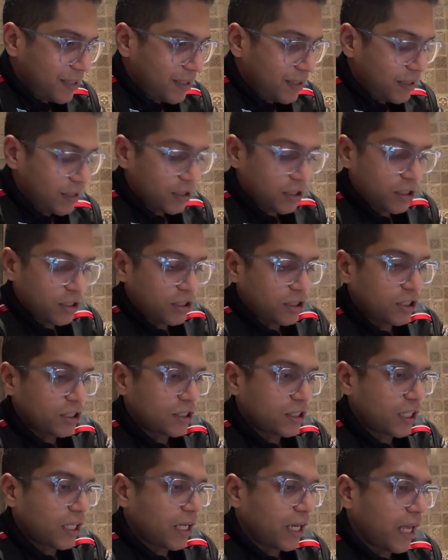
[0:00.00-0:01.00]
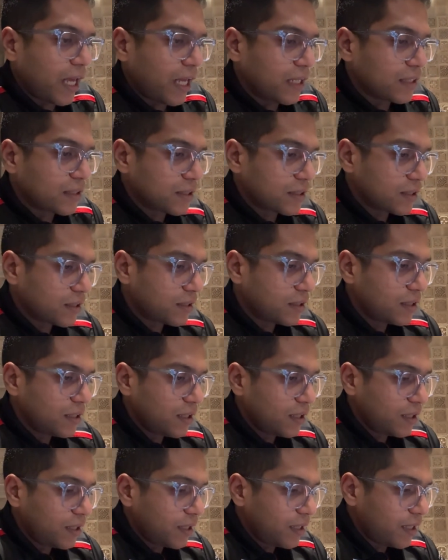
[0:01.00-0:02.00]
This is just hilarious.
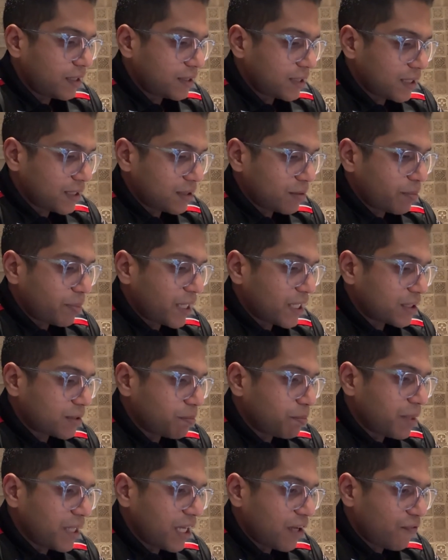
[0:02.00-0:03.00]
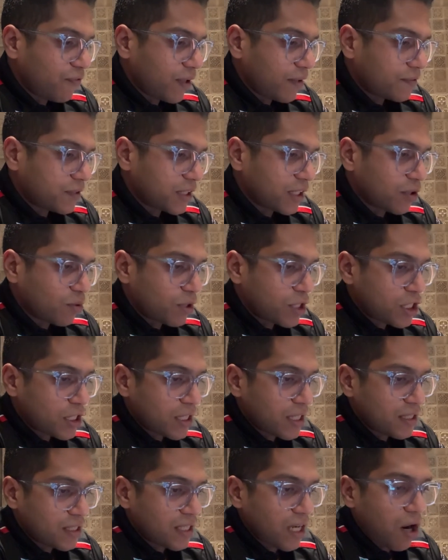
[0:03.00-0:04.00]
It says the best BFF situation
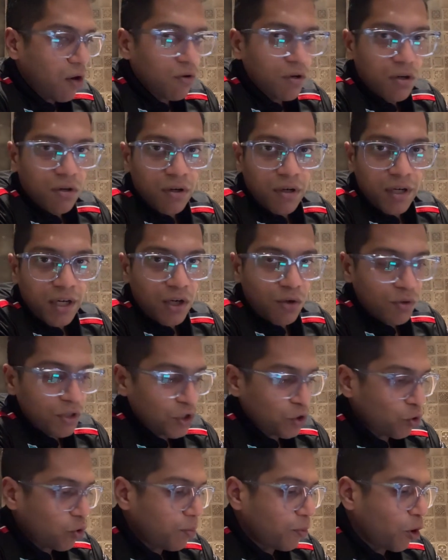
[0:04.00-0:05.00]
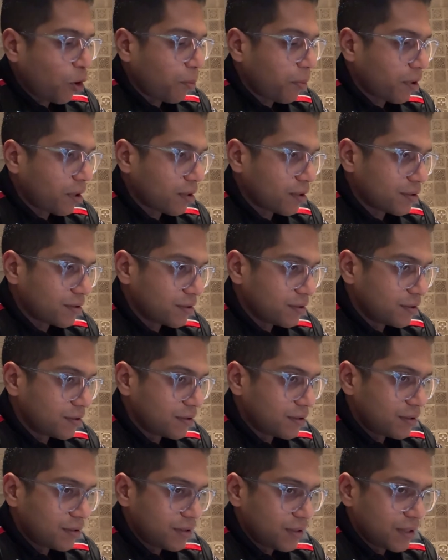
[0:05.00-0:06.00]
has now turned into a soap opera.
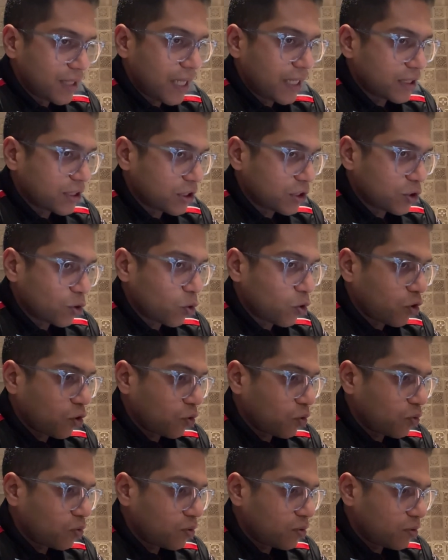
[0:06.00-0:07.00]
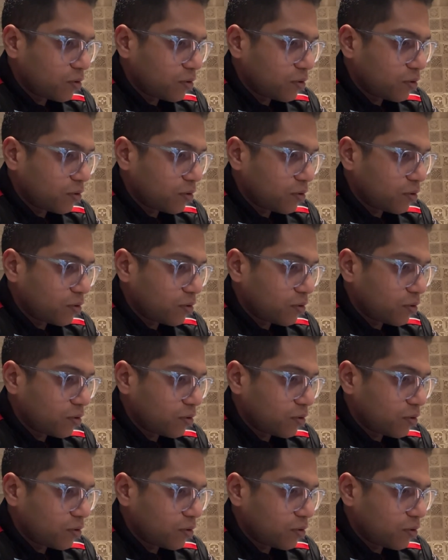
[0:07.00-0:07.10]
That is so true.